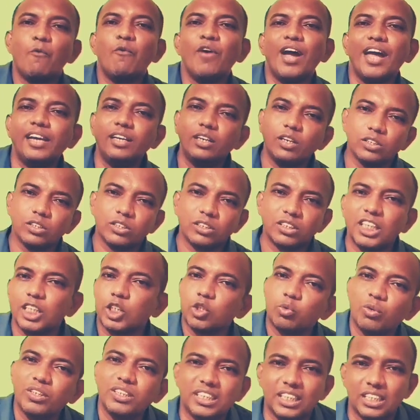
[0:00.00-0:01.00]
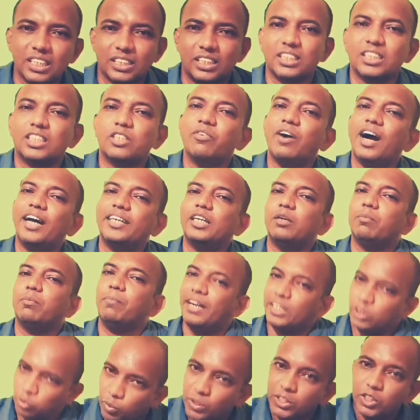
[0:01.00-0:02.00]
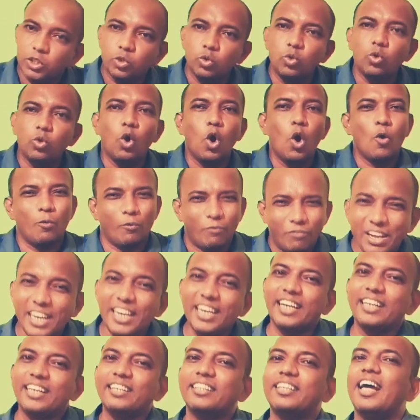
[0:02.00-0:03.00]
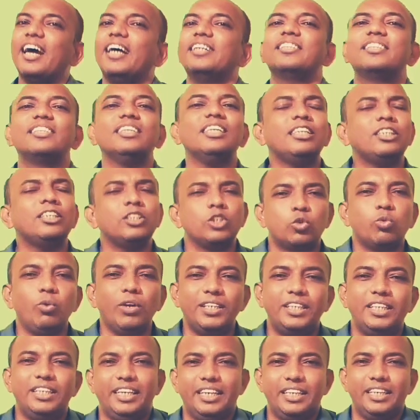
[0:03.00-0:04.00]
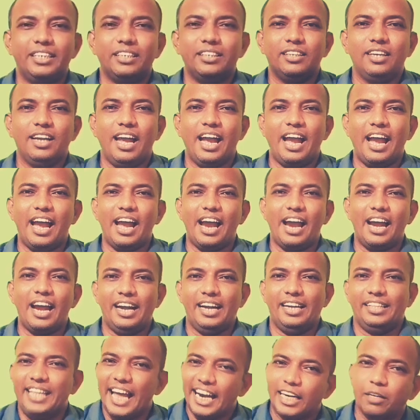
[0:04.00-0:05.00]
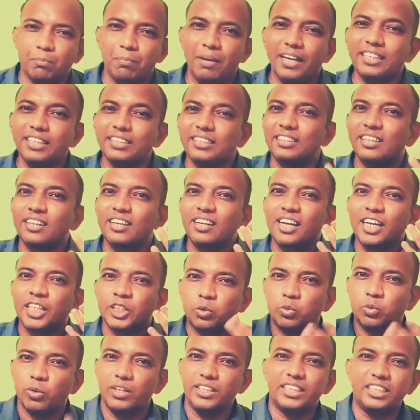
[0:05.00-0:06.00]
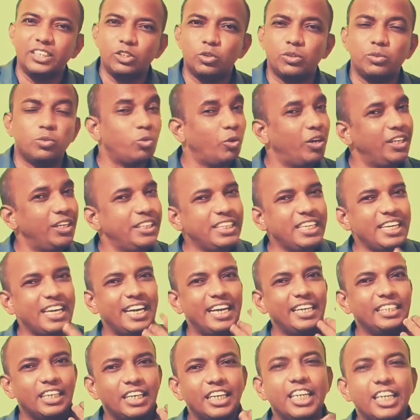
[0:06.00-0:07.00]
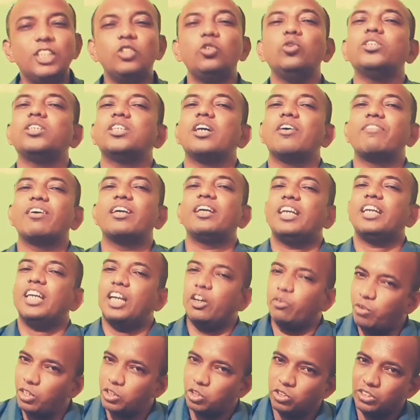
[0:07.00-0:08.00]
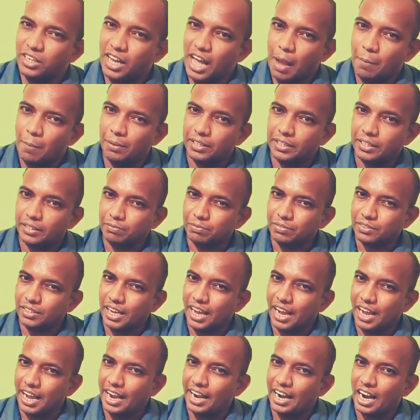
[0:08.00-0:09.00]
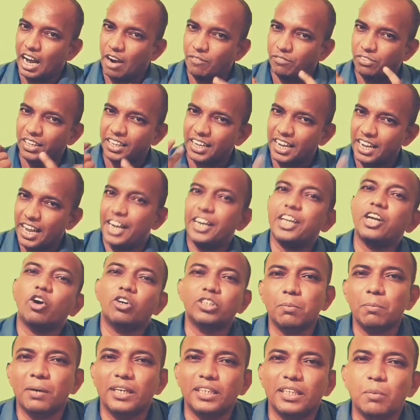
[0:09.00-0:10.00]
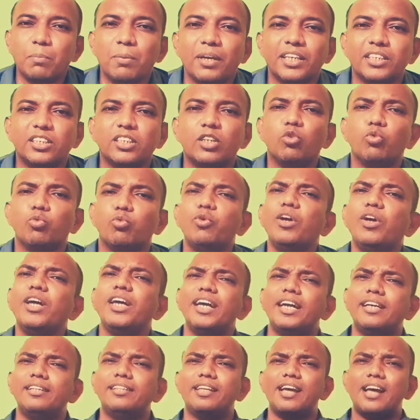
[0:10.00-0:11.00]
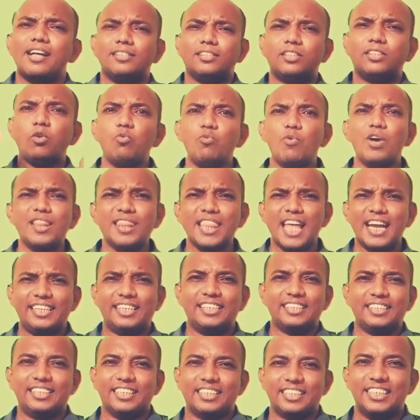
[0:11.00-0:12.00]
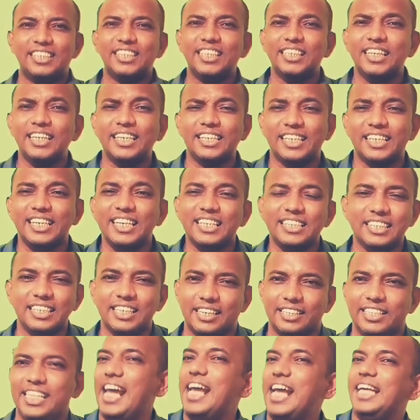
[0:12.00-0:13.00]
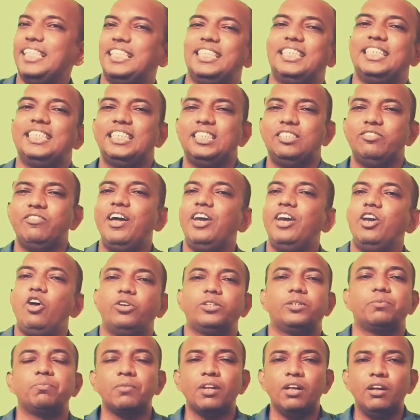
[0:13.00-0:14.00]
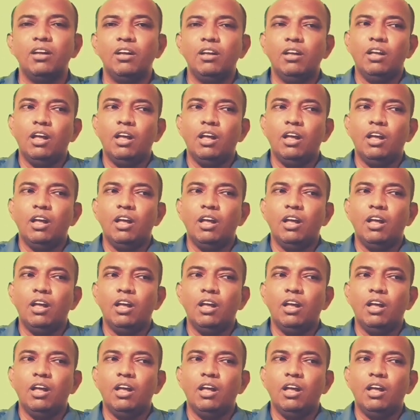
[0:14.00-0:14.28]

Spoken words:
when 616 is divided by 22, we get the answer 28, and that makes 28 into 7 equals to diameter. And after carrying out the multiplication, we get the answer 196. Isn't it easy? Yes, why not?